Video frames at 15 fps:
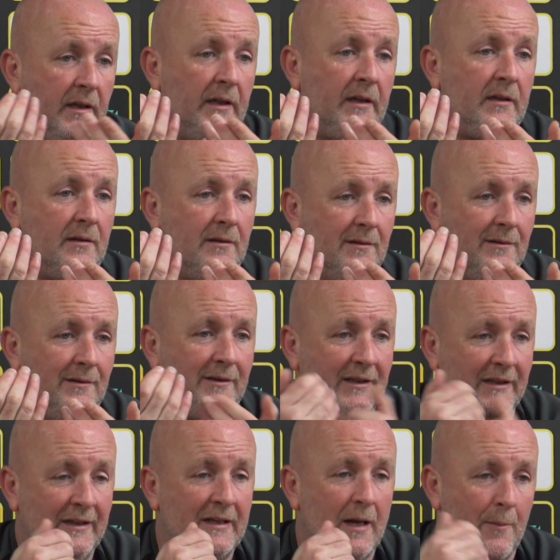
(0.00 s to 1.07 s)

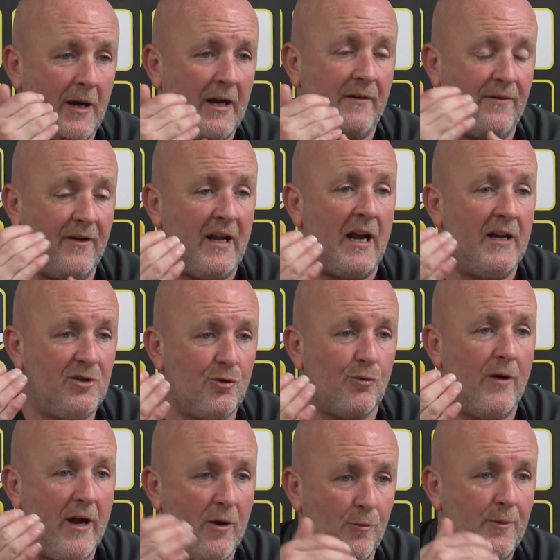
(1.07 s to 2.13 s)
need a bit of
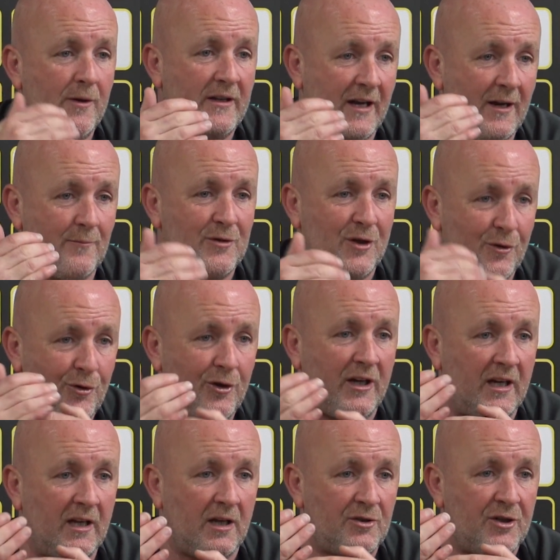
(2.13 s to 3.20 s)
financial help in terms of who you
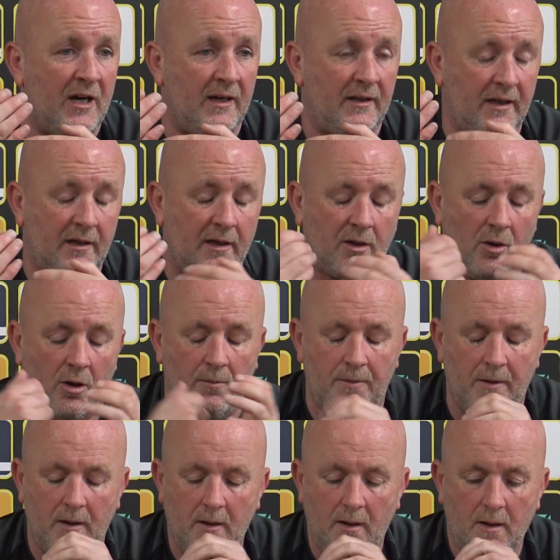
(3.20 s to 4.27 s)
can attract at the club.
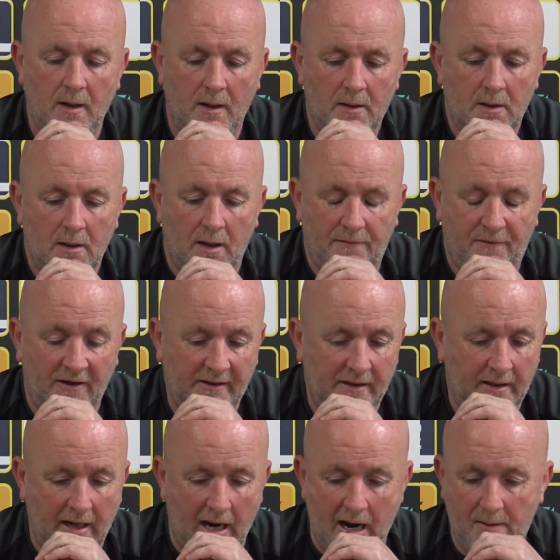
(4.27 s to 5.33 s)
I think
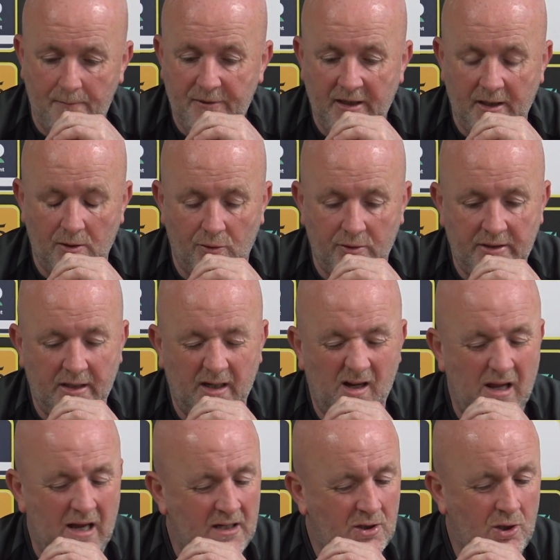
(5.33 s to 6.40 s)
the gap year on year,
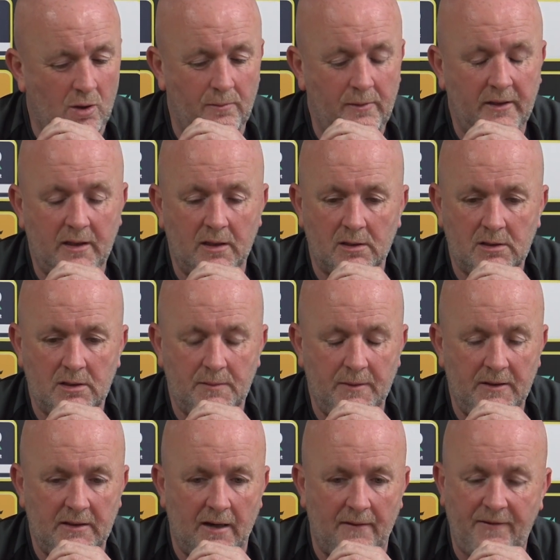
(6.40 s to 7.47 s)
last couple of years, has
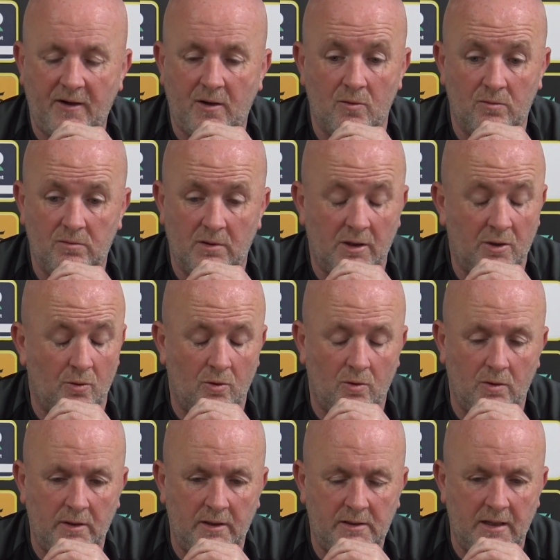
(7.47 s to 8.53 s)
been difficult, in
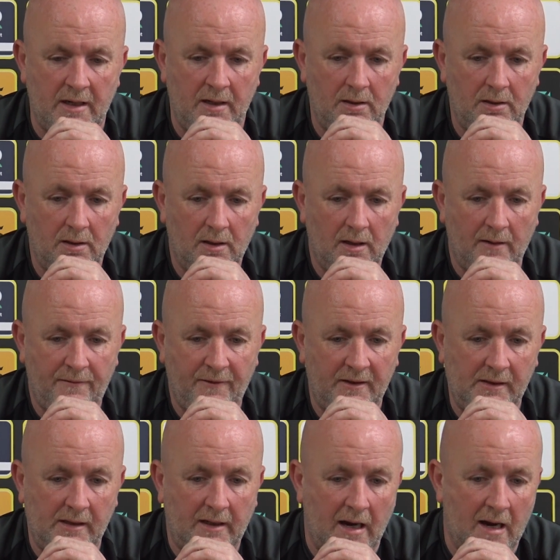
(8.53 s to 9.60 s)
all honesty. I
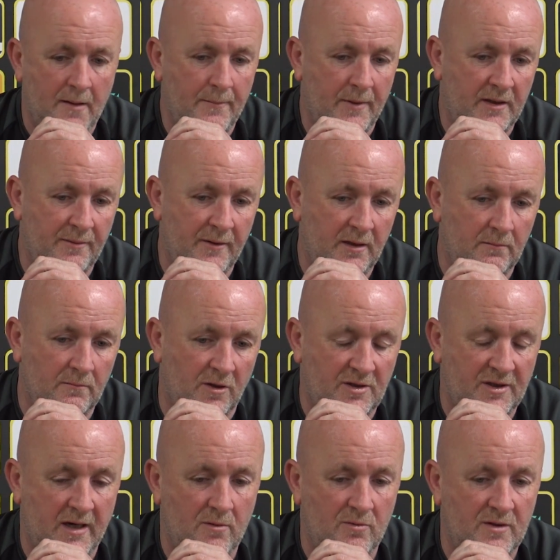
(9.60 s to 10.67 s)
think the gap between
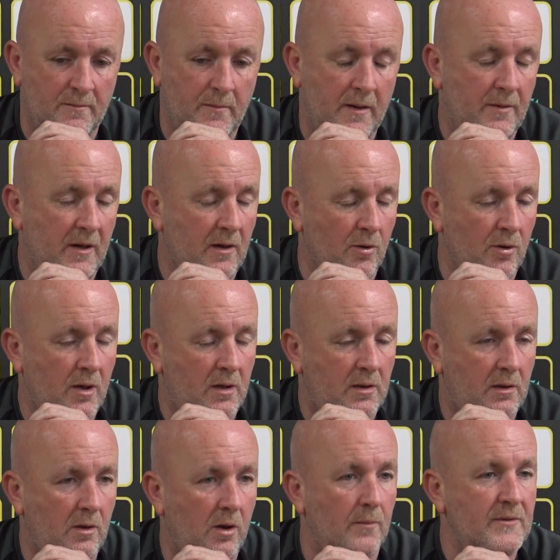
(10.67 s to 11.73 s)
ourselves and maybe the other
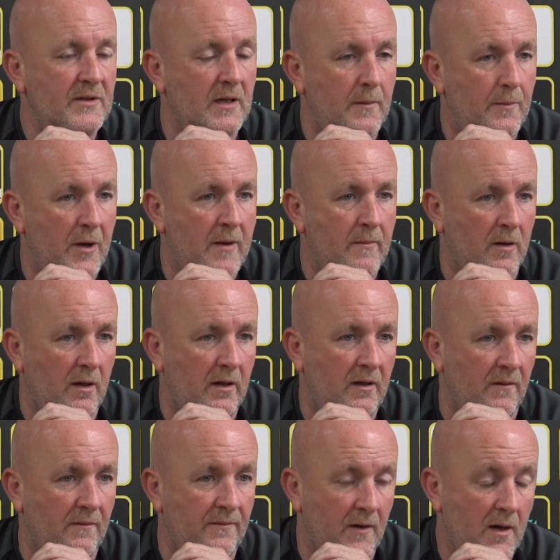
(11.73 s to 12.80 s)
clubs in the Premier
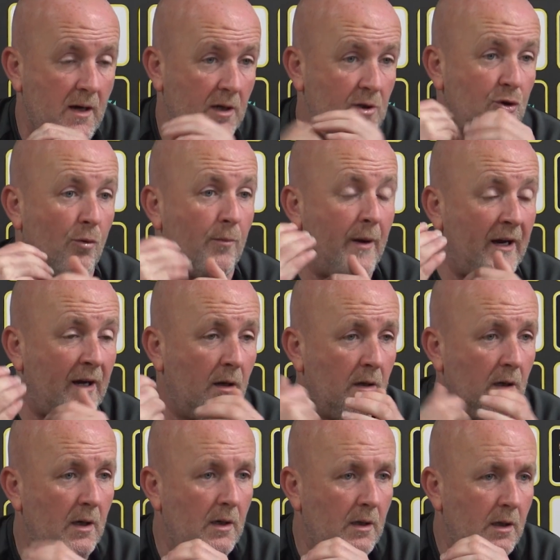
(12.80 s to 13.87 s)
League it's got bigger
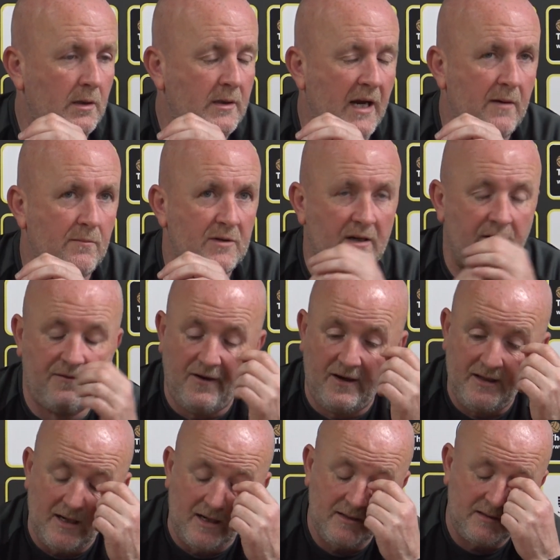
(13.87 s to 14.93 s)
in terms of
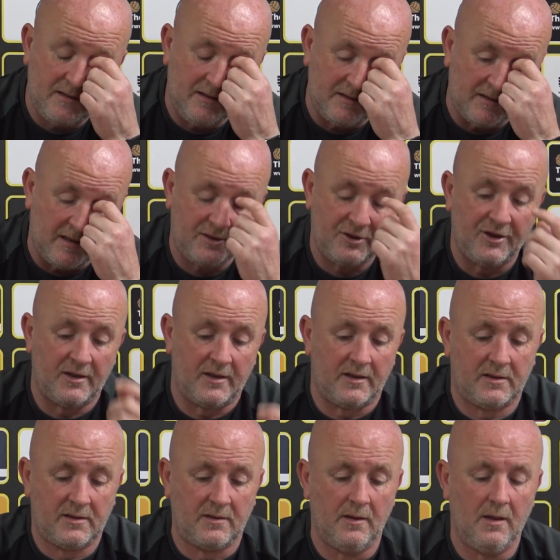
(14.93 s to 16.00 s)
finances, and this year
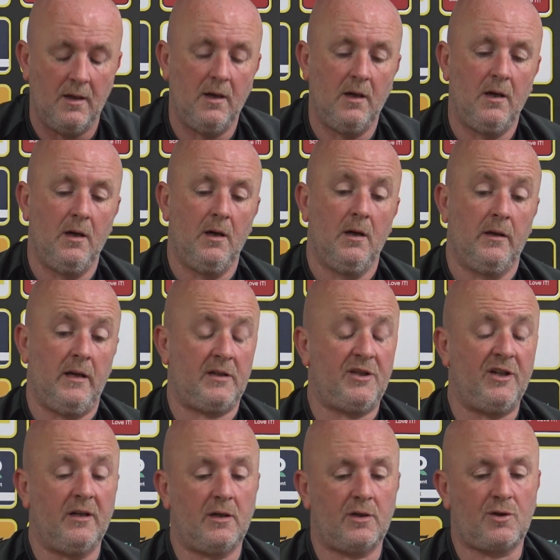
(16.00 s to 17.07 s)
it's
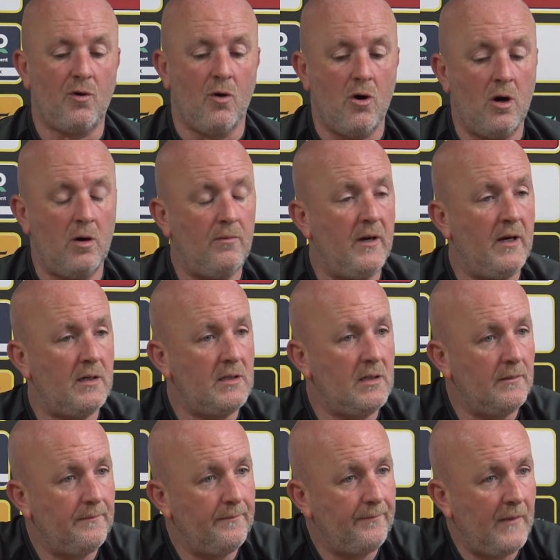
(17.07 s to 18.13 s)
caught up with
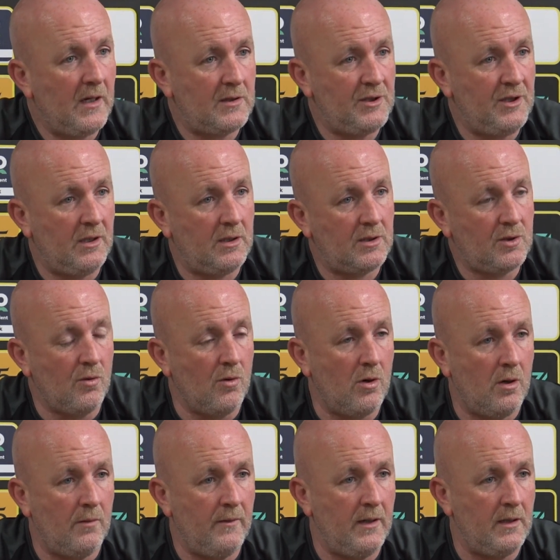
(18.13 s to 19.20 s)
us.
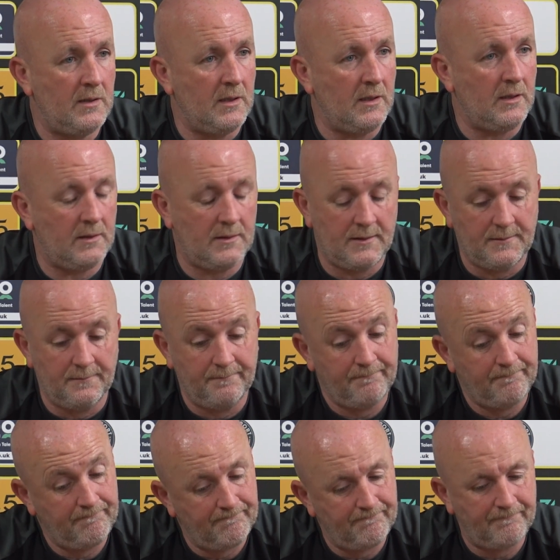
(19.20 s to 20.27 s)
And it's
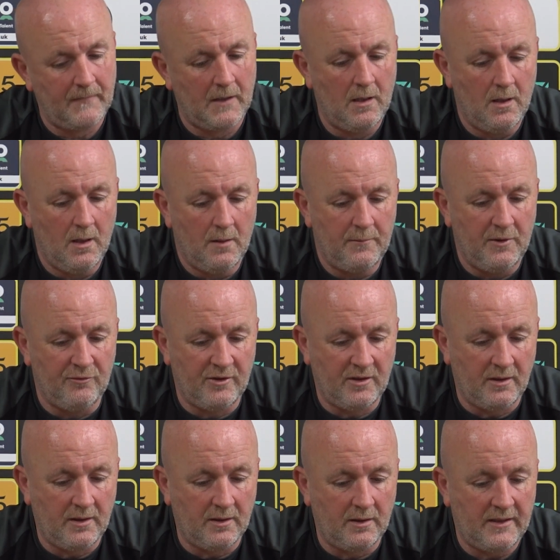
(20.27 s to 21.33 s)
been
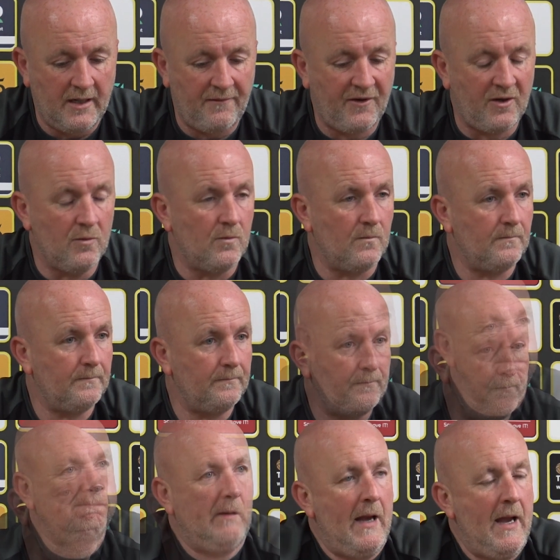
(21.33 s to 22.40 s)
really, really difficult.
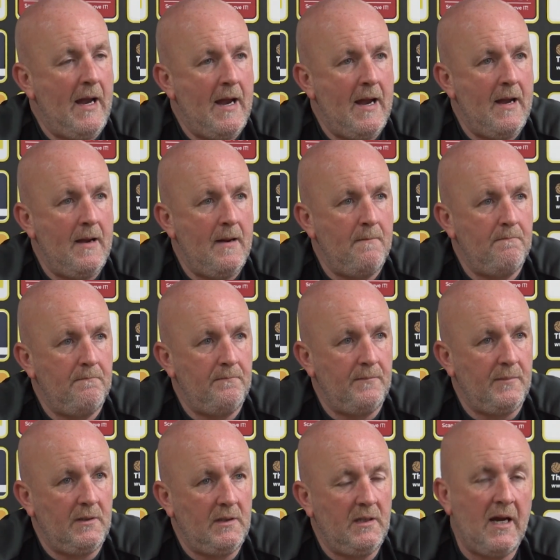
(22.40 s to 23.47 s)

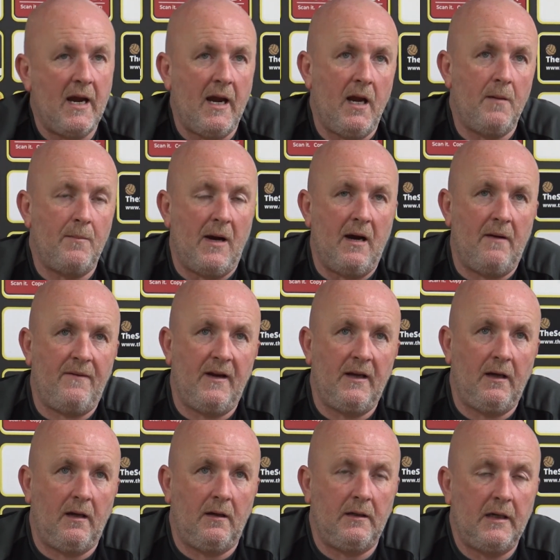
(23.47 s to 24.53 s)
But I
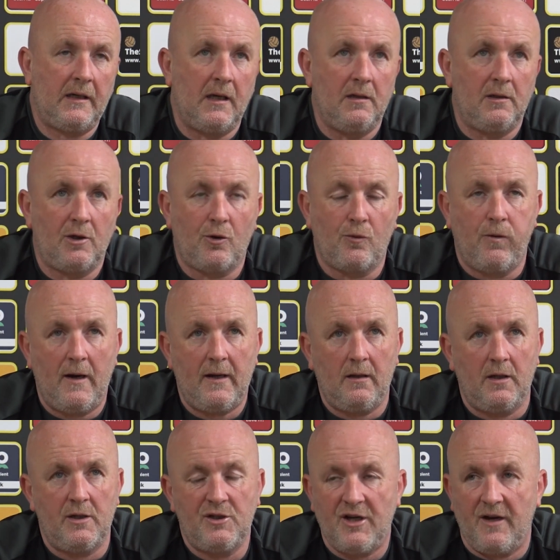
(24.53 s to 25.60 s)
think you can
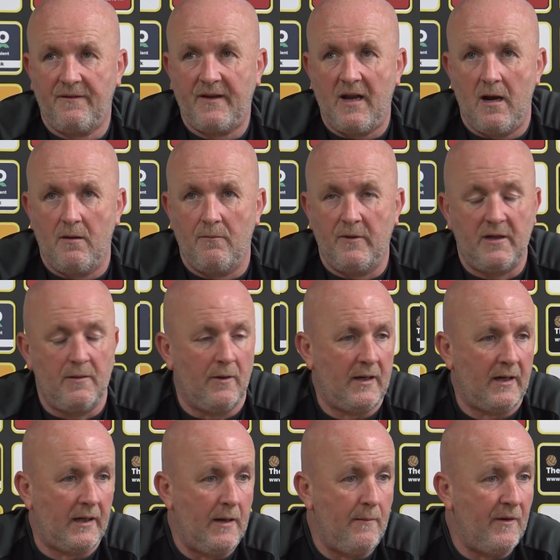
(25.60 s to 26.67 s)
quickly shift that when you win
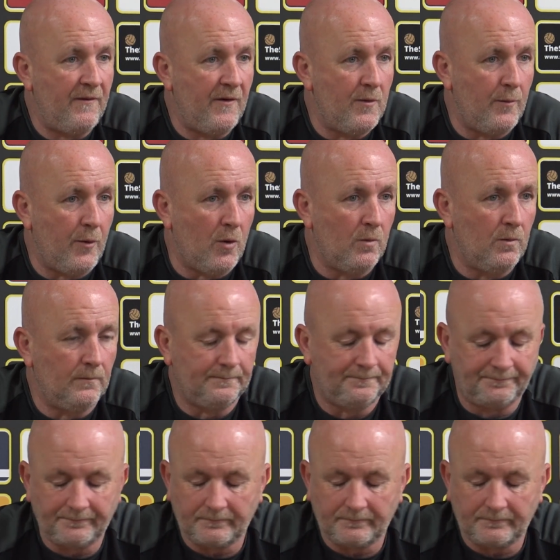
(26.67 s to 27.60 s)
a game of football.